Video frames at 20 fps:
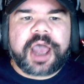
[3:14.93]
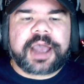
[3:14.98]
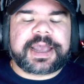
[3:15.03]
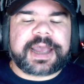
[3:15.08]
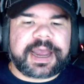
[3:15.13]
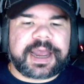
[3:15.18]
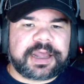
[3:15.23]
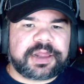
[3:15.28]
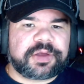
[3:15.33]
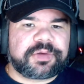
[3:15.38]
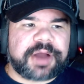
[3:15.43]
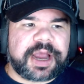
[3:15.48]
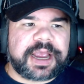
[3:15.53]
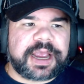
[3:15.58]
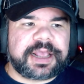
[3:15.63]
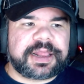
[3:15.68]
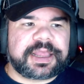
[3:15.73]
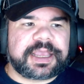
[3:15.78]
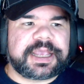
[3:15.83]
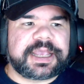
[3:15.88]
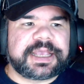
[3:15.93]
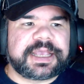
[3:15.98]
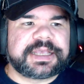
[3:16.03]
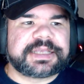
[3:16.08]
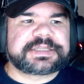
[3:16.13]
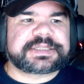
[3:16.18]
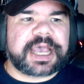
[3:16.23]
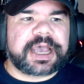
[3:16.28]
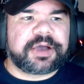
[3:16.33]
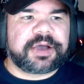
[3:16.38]
Kyle O'Reilly
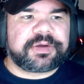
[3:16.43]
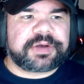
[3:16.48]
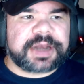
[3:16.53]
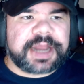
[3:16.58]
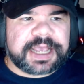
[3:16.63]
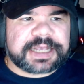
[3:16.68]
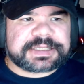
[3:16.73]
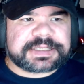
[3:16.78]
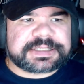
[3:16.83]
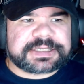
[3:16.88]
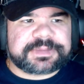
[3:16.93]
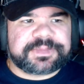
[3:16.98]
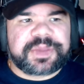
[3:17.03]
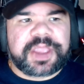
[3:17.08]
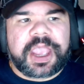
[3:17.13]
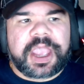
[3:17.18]
is out next,